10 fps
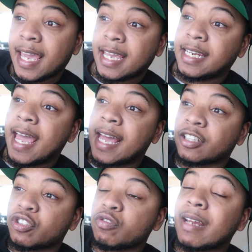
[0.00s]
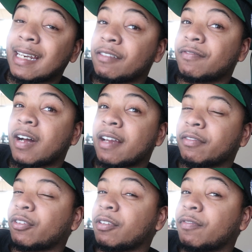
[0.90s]
and it had a
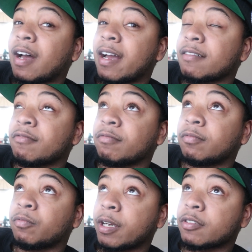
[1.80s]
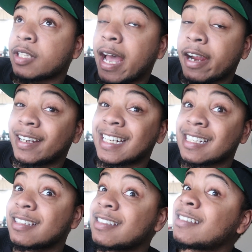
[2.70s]
295/35 rear tire, and
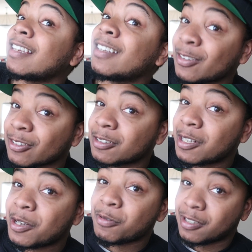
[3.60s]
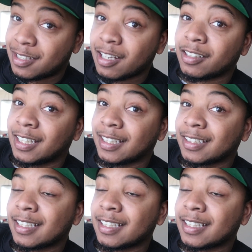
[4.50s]
it still was sunken.